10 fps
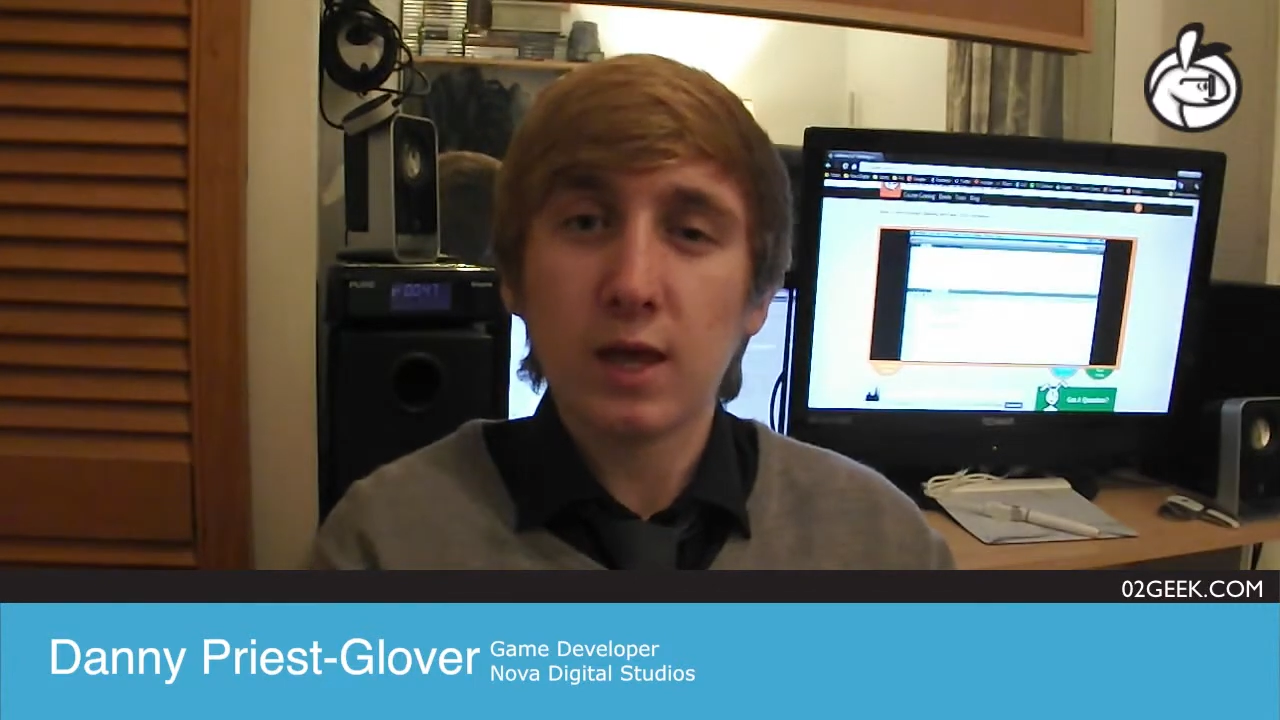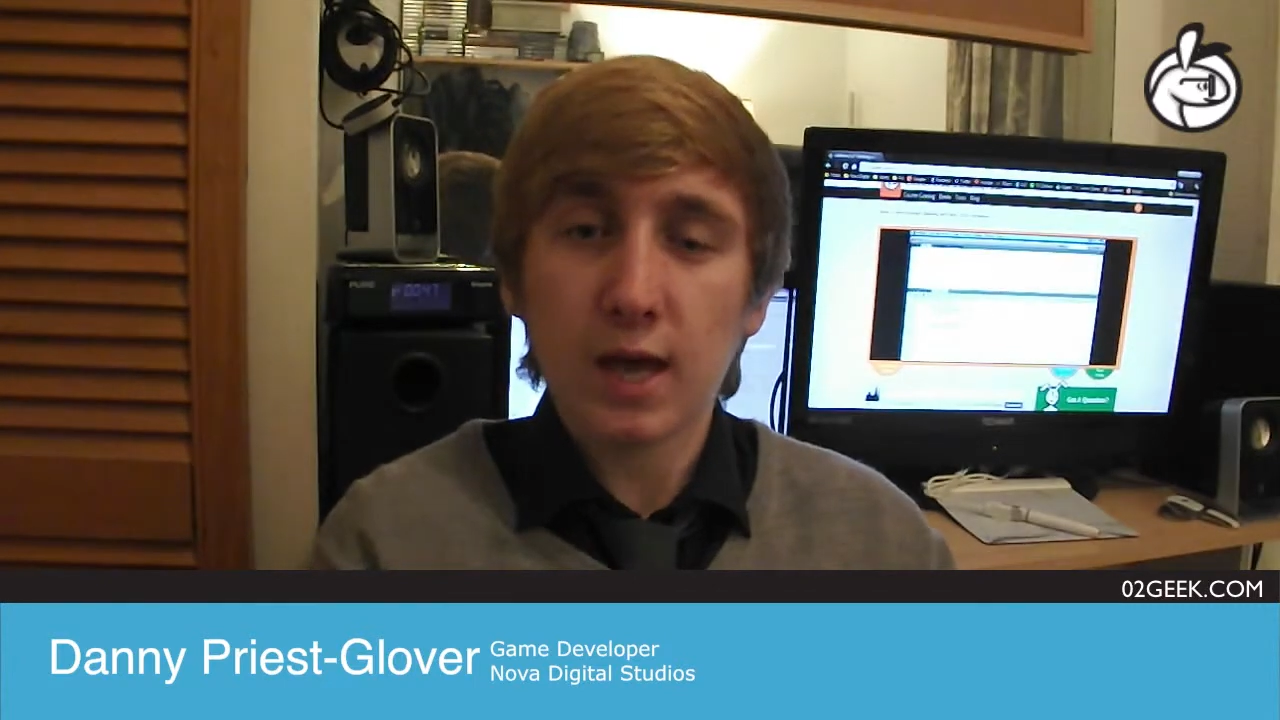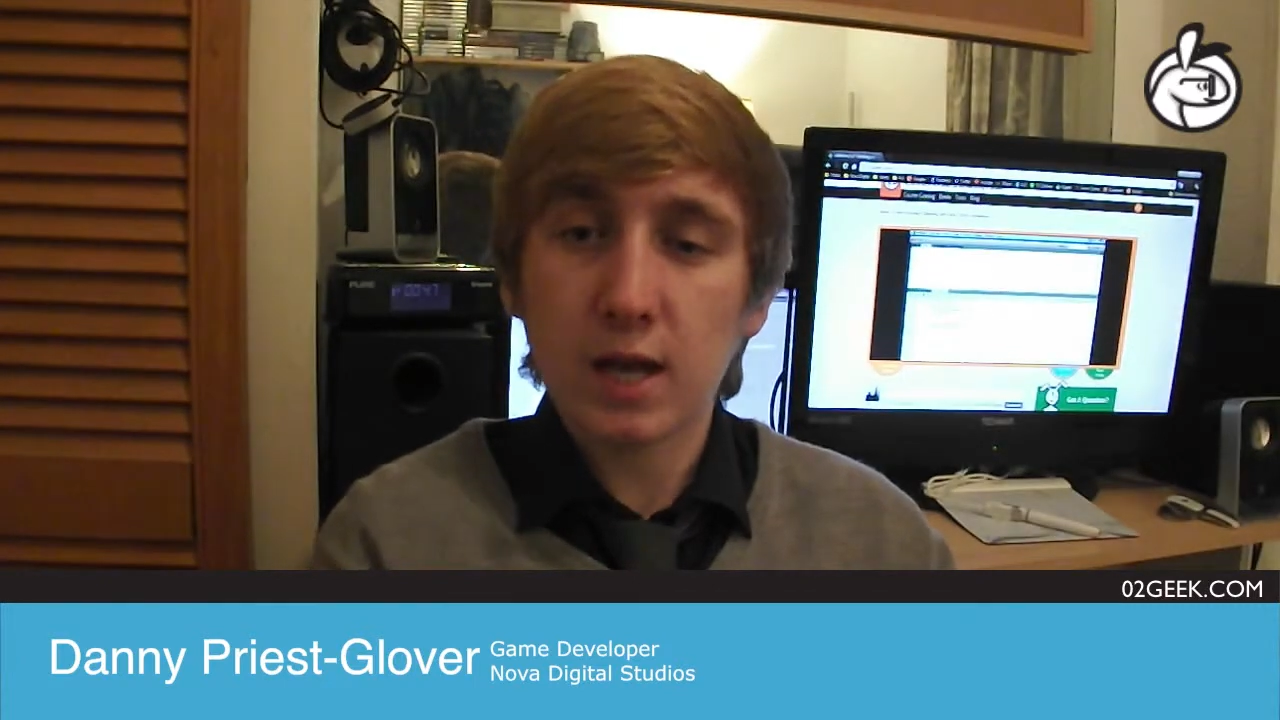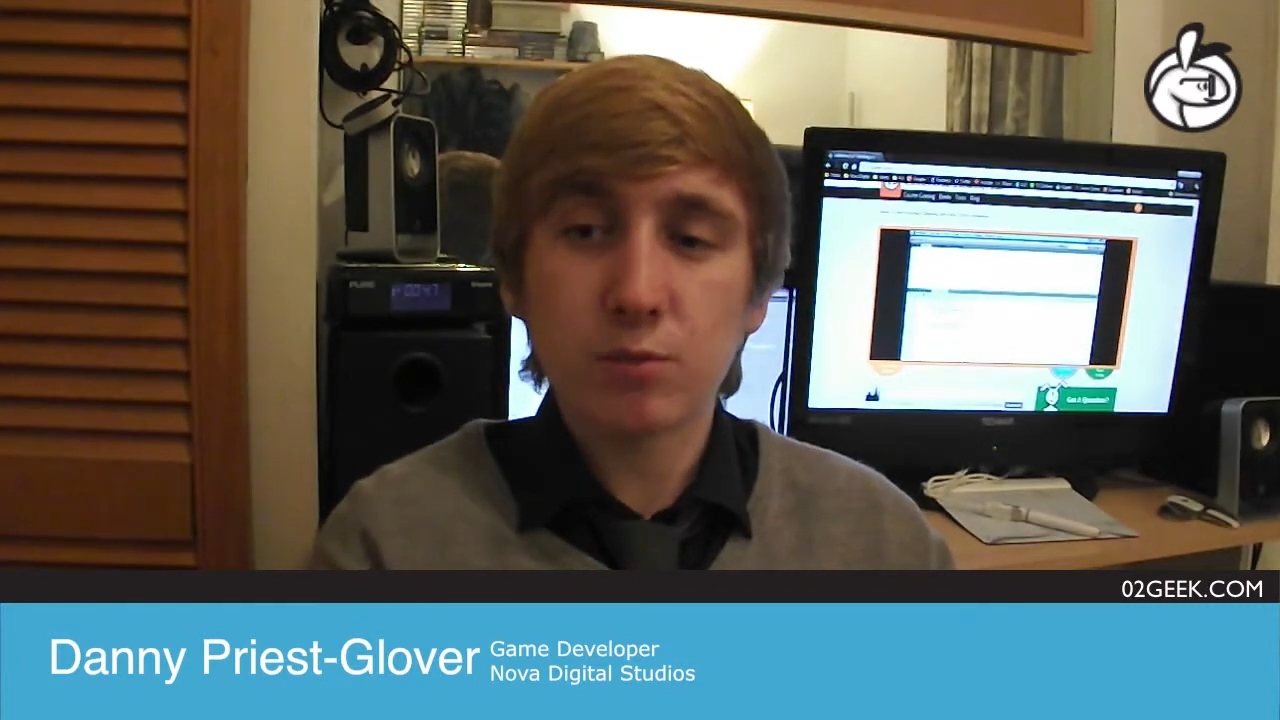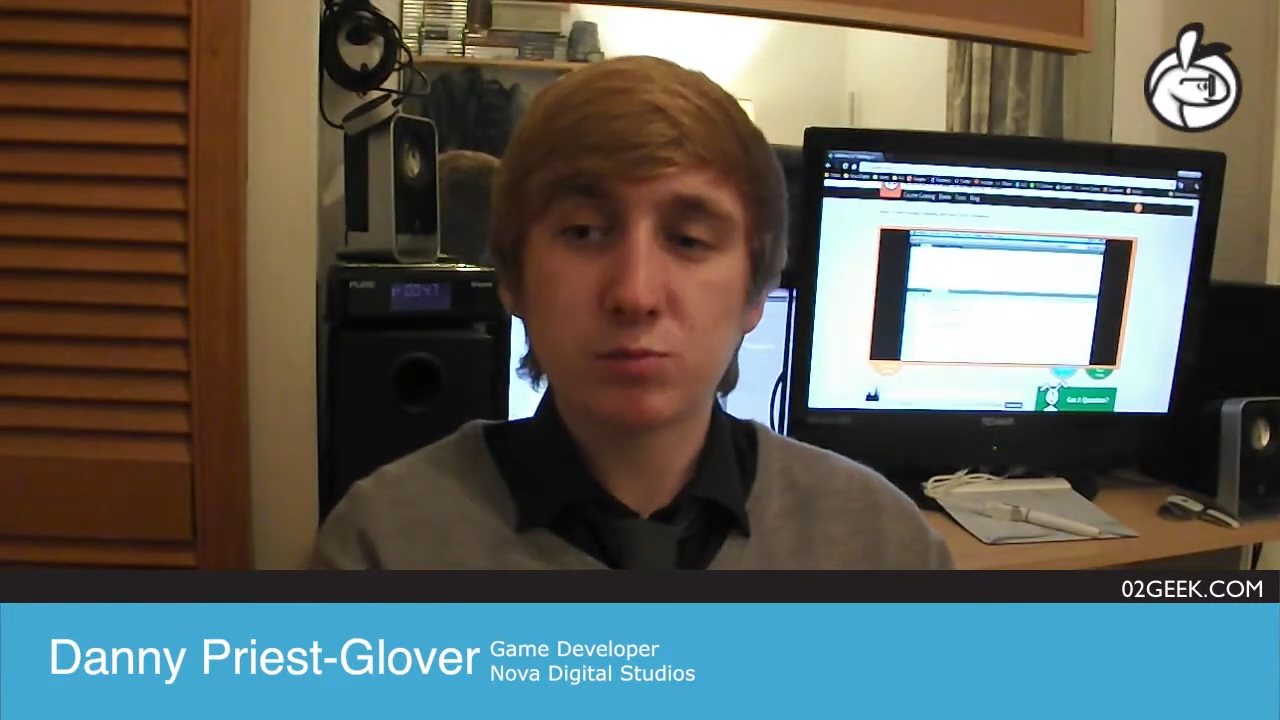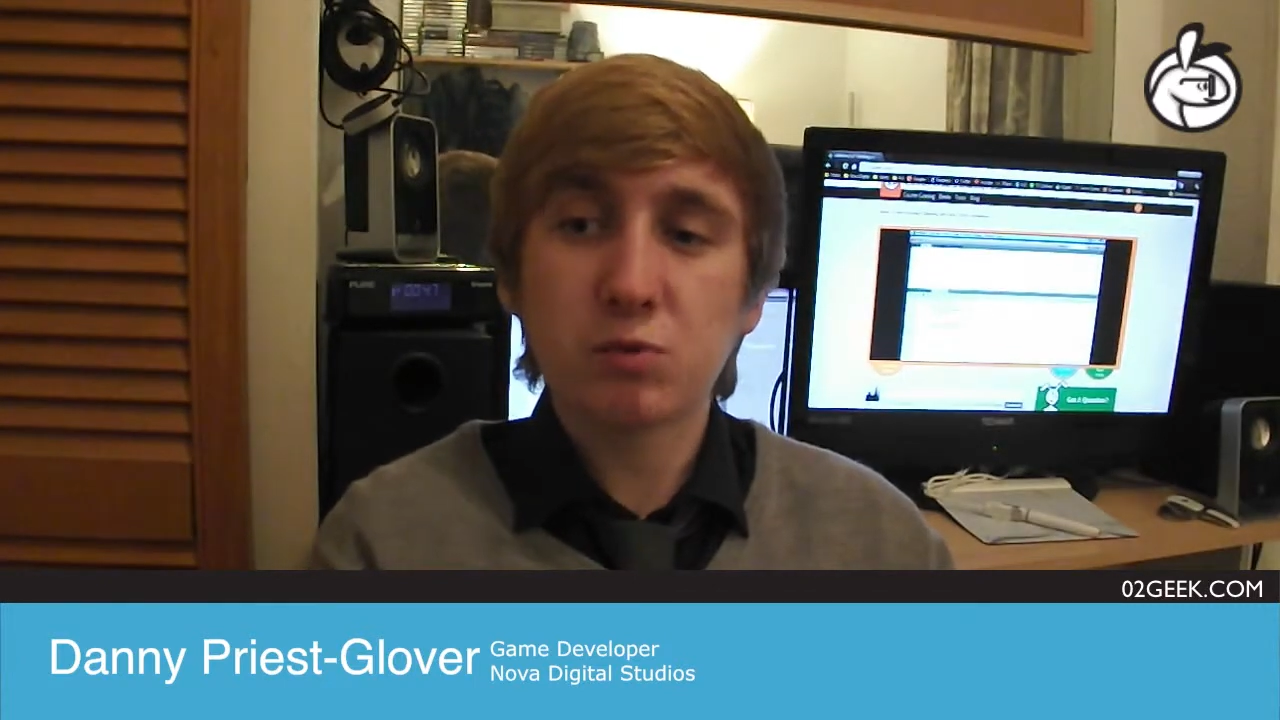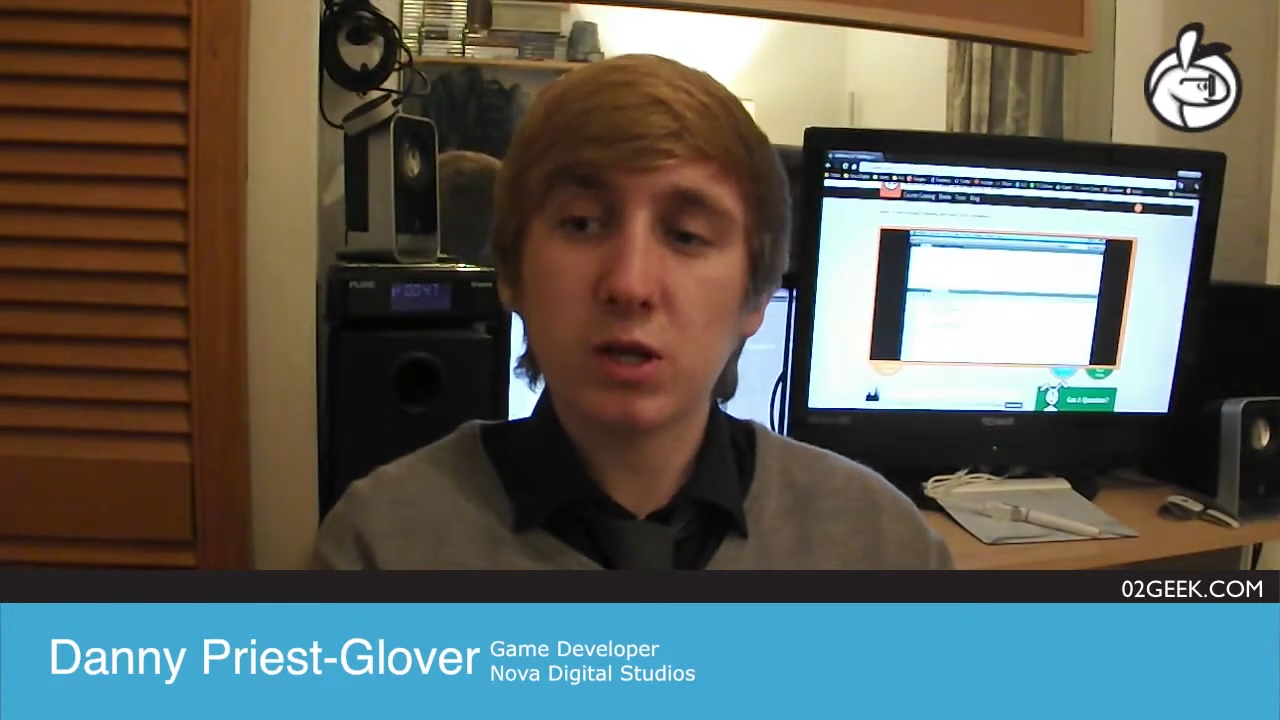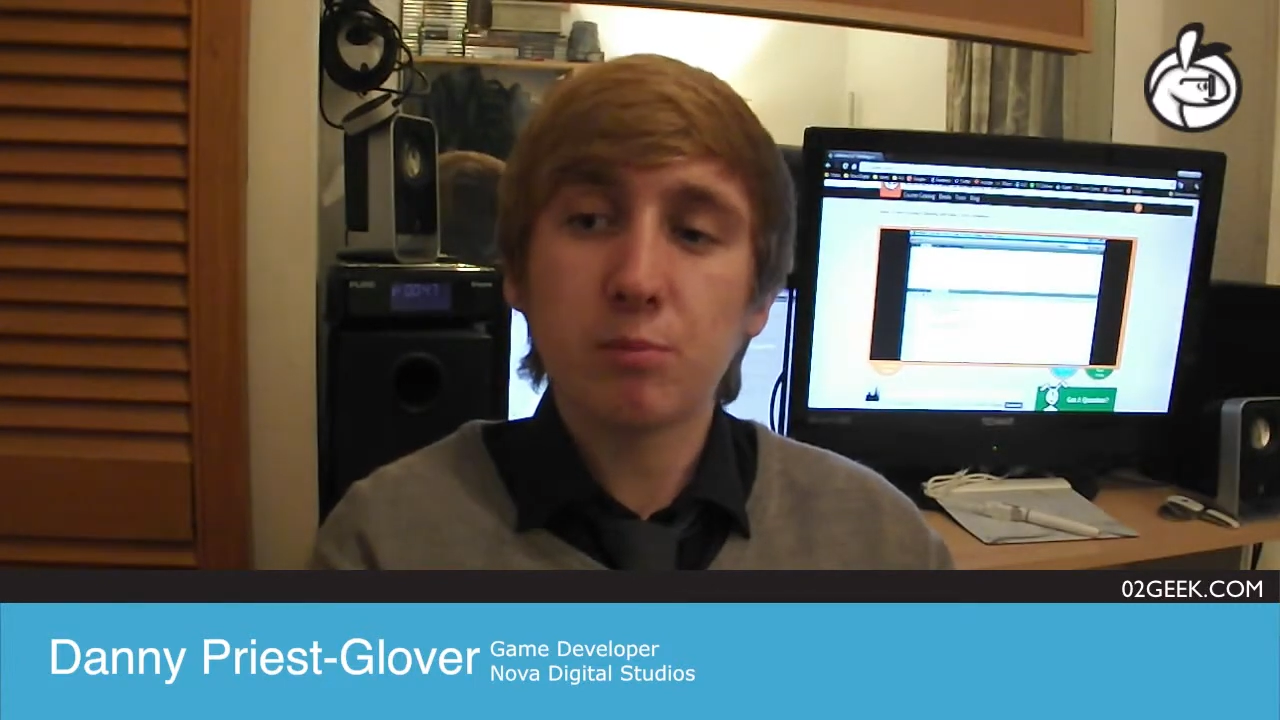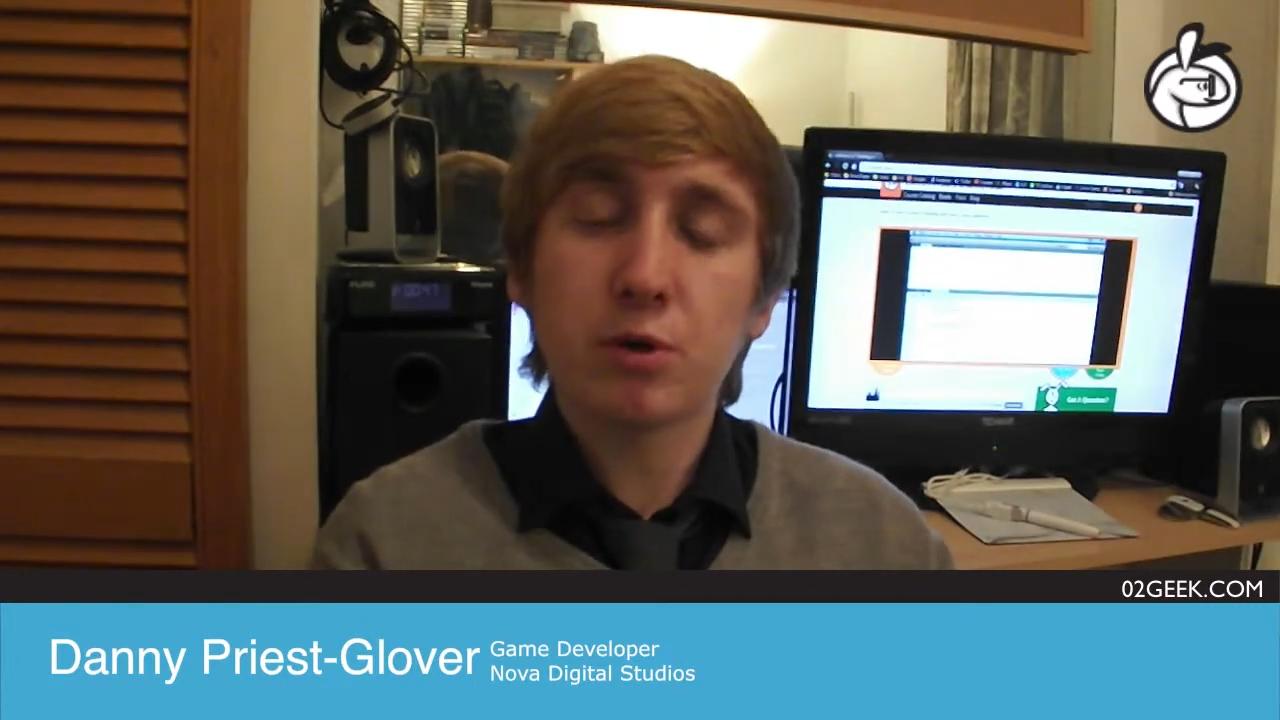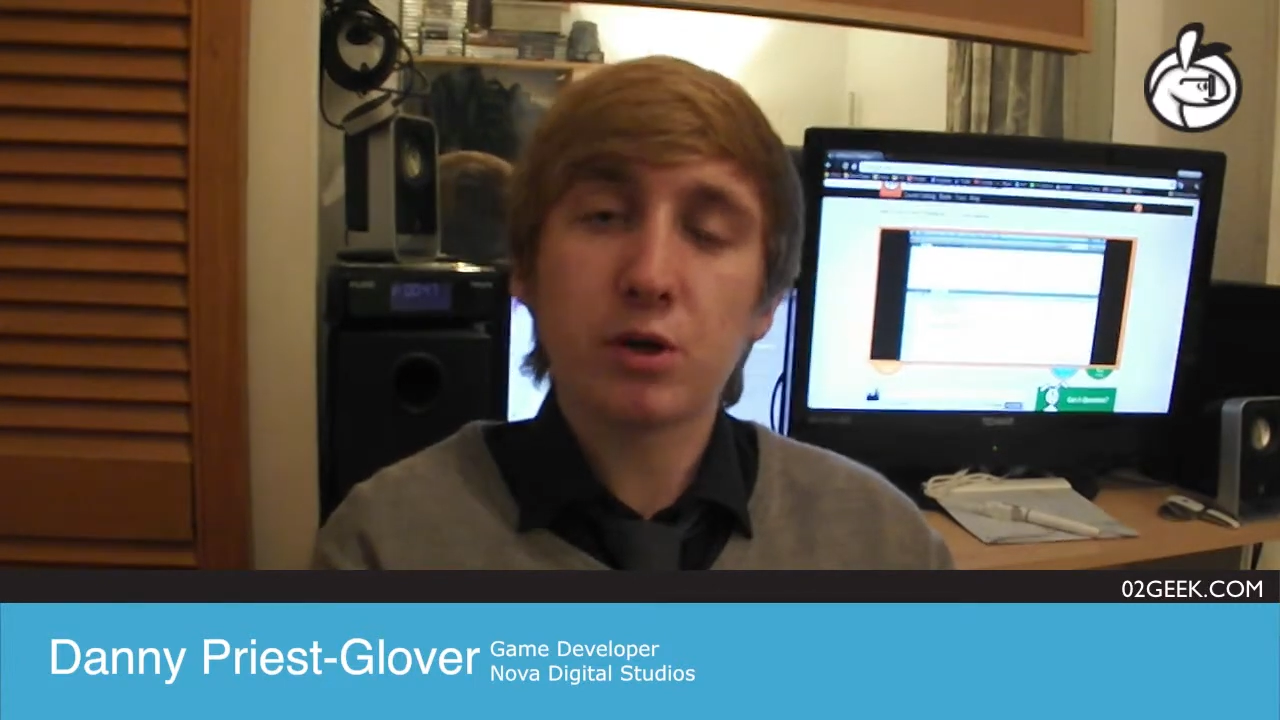And it was
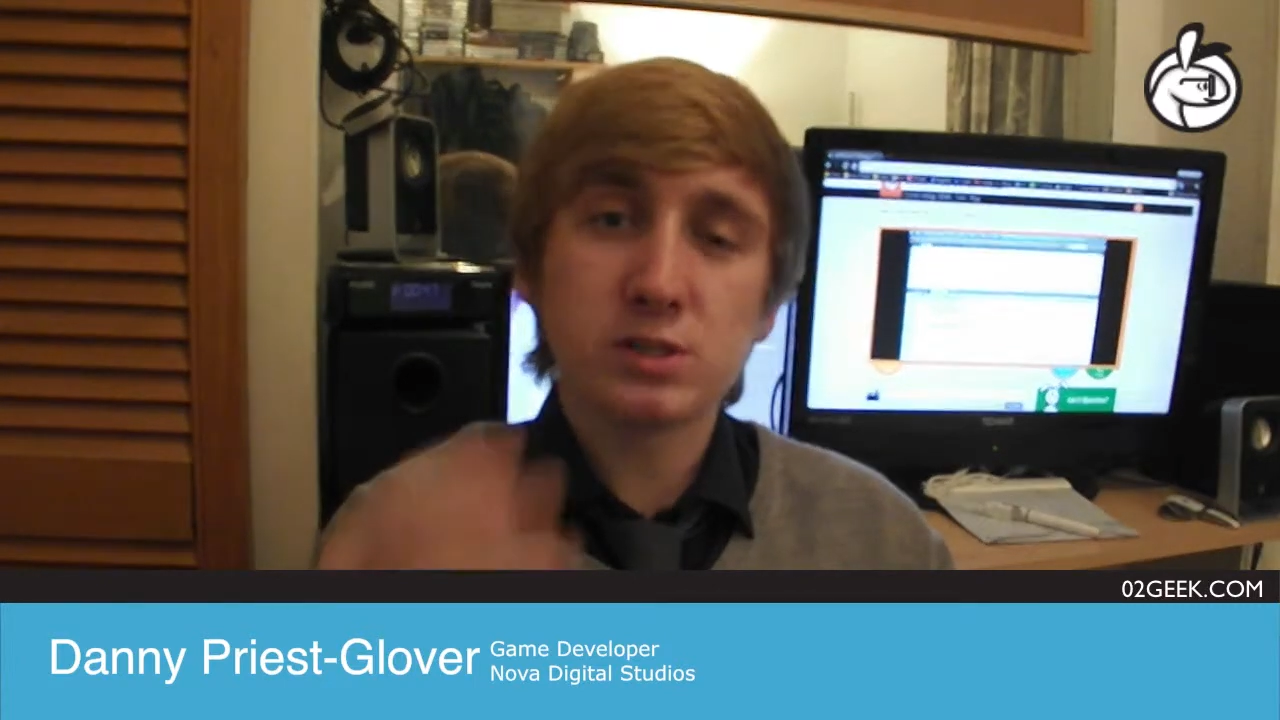brilliant because